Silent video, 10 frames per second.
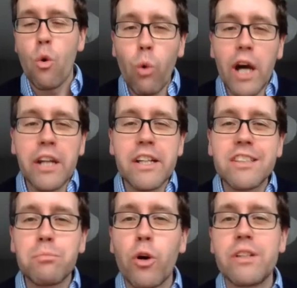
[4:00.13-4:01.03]
One
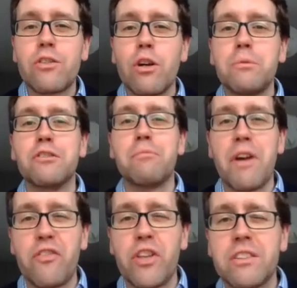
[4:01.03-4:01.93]
is more in terms of
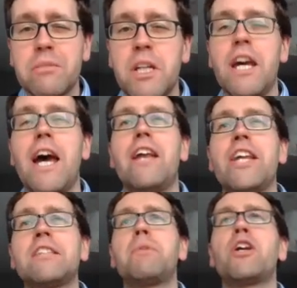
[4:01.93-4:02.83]
methods, and
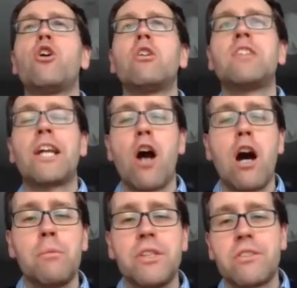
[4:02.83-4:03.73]
that's because
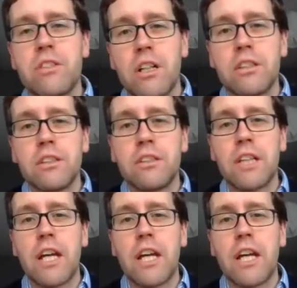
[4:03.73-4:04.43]
economists started